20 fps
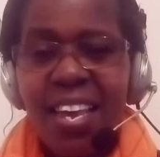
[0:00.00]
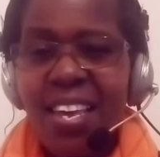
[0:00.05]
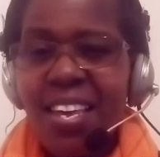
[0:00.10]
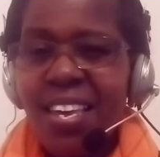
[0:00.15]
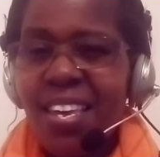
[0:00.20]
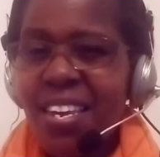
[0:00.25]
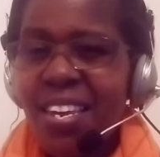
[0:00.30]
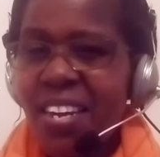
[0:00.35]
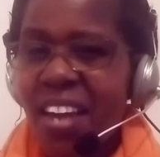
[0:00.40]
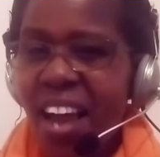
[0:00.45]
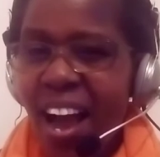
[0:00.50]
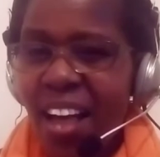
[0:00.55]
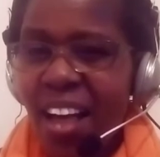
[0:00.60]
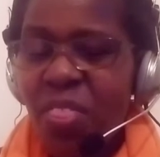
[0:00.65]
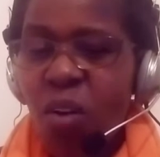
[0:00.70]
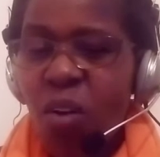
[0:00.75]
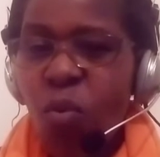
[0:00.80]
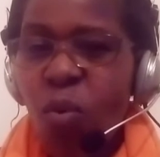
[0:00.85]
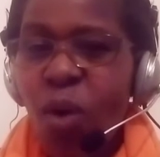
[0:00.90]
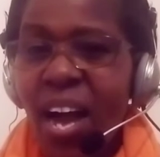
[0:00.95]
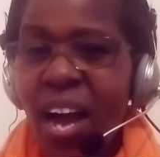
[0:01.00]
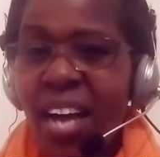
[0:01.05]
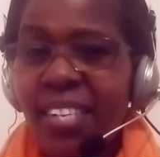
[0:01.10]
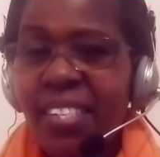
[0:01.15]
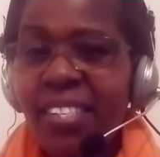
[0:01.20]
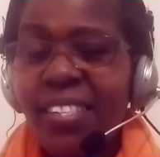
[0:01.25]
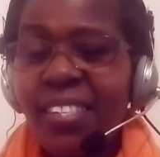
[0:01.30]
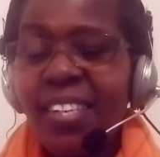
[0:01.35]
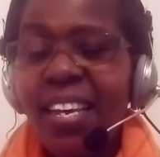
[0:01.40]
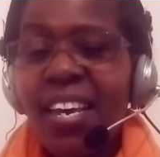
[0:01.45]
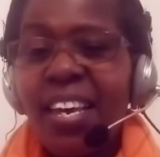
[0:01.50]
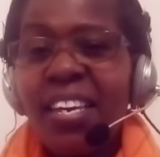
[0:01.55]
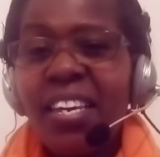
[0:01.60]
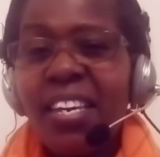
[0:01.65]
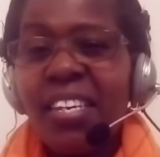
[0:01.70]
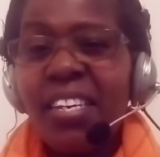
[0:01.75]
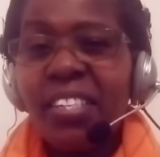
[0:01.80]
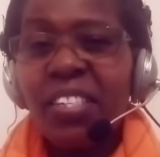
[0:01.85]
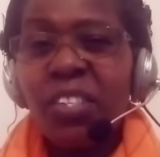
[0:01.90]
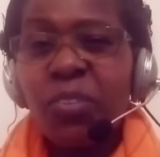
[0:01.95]
In other words,
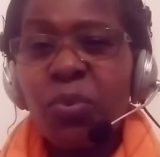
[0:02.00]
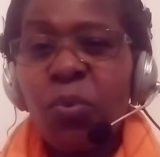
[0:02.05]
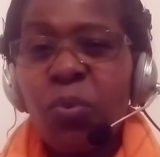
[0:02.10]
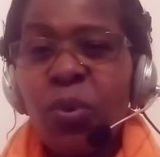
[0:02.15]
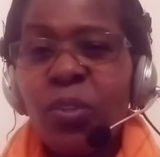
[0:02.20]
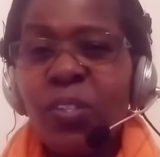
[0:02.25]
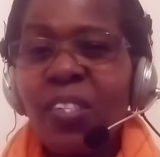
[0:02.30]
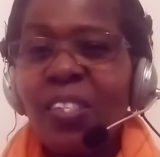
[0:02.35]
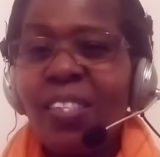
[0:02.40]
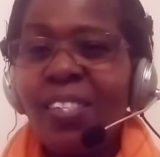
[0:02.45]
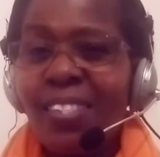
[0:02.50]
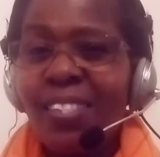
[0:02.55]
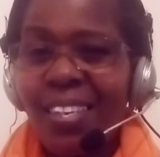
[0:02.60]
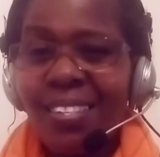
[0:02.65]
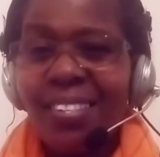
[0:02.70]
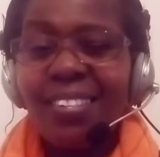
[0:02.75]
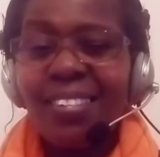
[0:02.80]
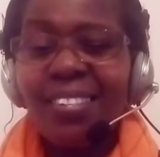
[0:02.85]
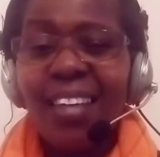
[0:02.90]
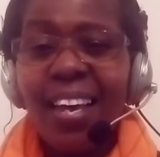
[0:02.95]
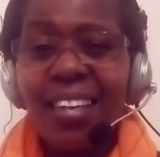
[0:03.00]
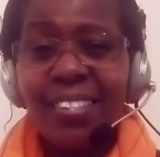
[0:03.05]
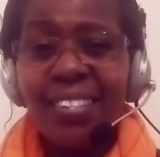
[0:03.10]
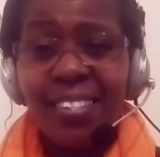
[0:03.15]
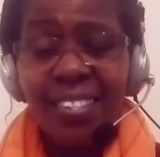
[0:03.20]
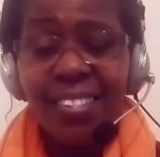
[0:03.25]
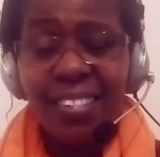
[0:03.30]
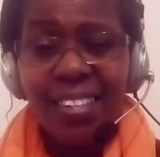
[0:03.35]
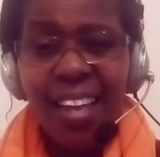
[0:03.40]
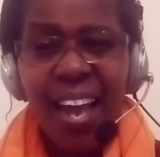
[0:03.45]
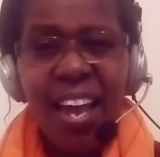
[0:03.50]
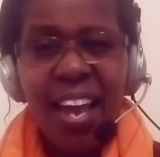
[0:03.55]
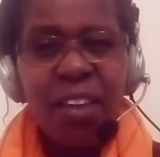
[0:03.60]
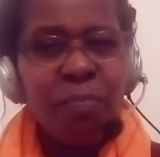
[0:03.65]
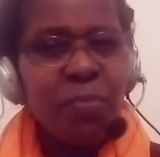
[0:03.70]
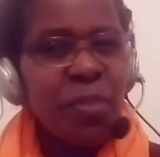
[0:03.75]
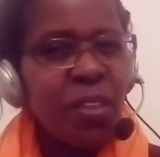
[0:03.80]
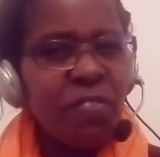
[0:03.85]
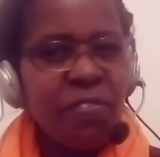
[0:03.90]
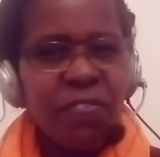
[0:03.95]
it was census time,
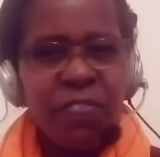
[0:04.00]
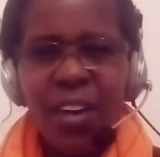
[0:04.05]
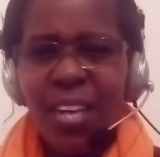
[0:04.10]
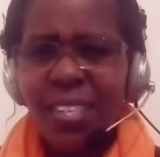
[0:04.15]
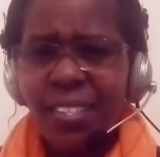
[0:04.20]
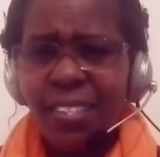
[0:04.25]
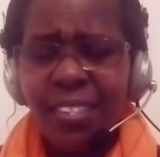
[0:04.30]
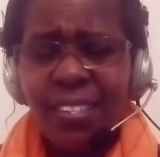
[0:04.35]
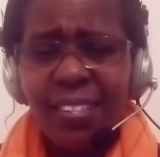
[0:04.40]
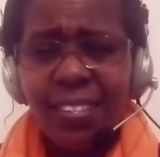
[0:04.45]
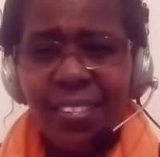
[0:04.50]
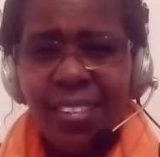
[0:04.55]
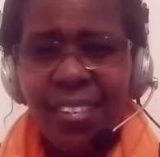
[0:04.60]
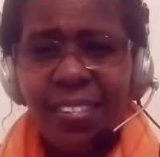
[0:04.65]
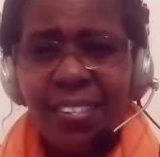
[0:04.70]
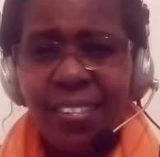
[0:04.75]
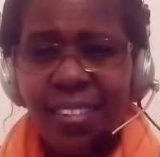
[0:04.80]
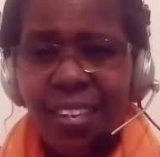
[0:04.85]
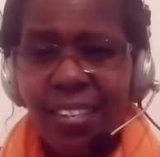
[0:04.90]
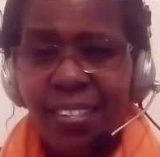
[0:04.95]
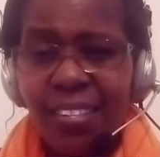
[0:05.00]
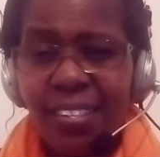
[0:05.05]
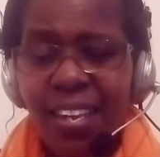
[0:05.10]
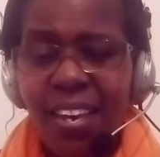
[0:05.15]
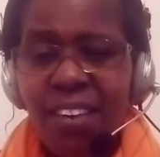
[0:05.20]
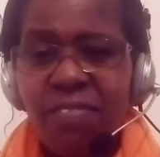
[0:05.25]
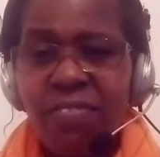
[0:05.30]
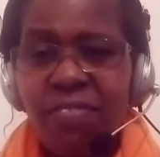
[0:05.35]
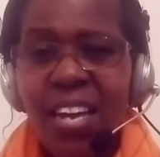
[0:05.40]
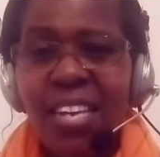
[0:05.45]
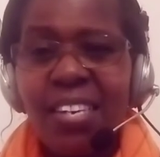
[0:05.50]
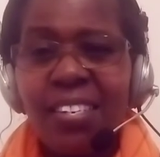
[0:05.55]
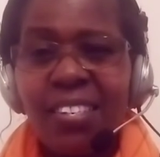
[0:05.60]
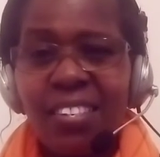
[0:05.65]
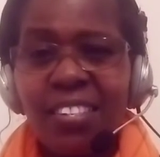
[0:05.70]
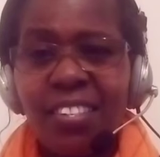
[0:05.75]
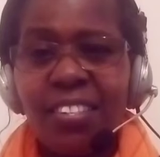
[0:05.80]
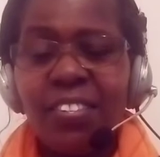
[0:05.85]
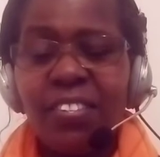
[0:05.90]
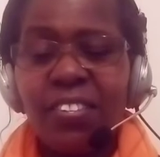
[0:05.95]
the first census ever in
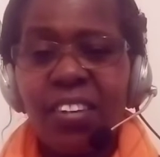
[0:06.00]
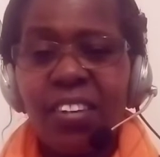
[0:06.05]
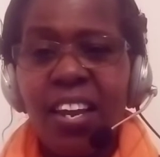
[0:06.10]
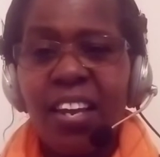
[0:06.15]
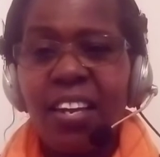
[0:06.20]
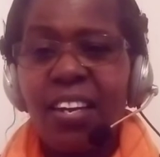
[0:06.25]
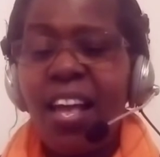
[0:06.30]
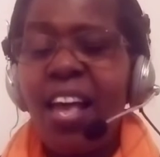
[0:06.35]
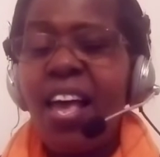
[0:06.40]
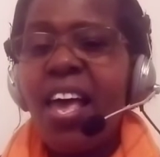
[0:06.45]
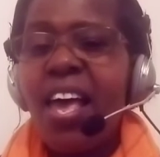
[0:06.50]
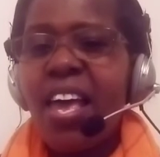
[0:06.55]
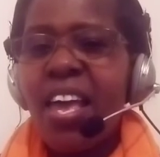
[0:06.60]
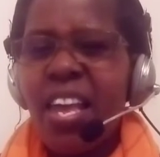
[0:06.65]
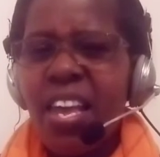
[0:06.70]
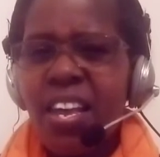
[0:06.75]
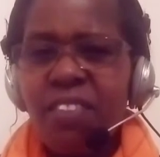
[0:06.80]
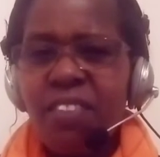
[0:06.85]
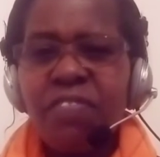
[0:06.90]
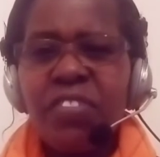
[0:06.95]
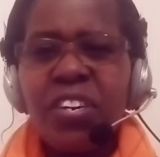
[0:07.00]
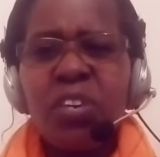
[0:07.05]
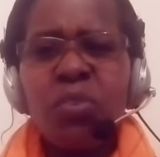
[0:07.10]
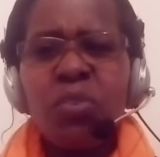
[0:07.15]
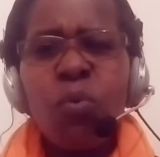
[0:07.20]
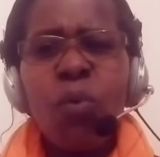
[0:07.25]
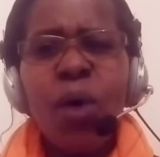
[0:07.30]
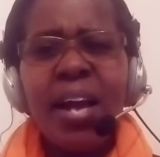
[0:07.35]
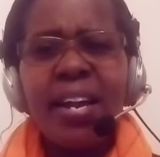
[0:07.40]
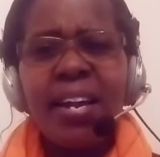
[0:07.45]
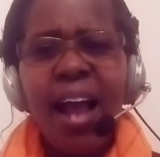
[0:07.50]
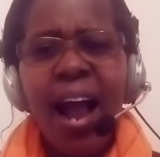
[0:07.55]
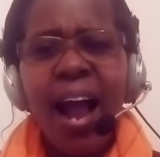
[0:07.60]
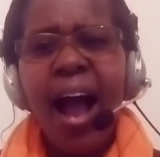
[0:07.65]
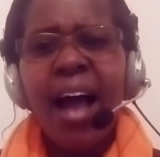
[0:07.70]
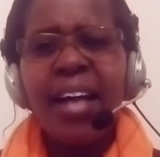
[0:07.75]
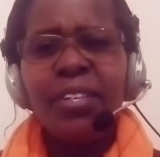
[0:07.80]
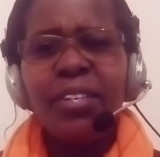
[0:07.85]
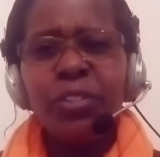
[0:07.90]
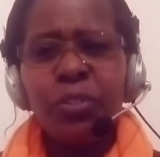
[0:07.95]
Israel. Everyone
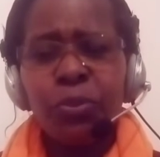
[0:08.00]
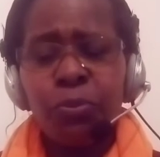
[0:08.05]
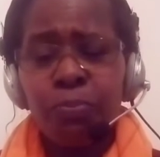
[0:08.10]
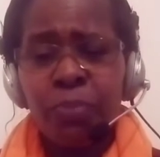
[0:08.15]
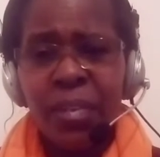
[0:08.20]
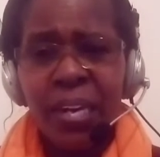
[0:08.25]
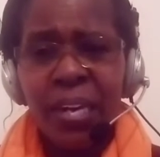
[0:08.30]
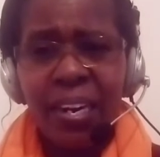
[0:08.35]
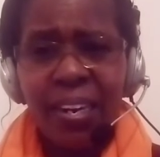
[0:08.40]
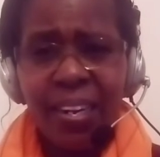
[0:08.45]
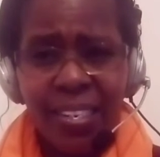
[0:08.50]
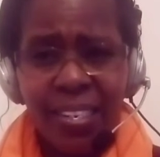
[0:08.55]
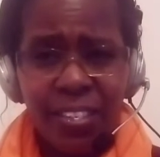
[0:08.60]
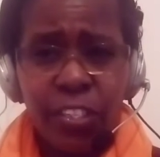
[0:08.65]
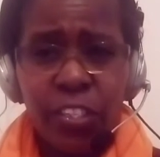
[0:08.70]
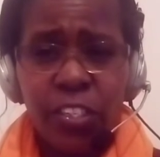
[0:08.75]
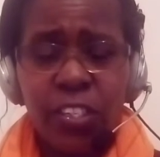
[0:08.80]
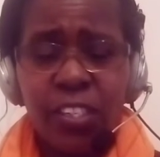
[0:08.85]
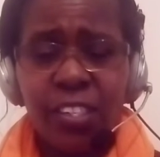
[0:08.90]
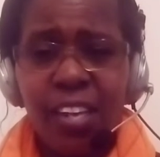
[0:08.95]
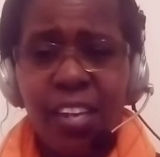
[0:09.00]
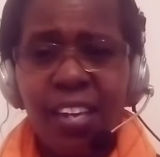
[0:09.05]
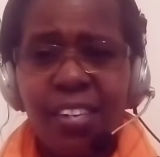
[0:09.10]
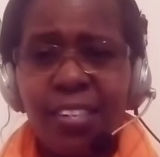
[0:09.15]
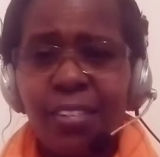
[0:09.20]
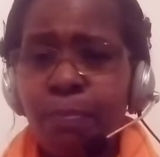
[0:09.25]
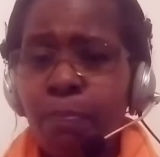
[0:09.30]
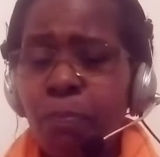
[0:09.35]
had to be registered.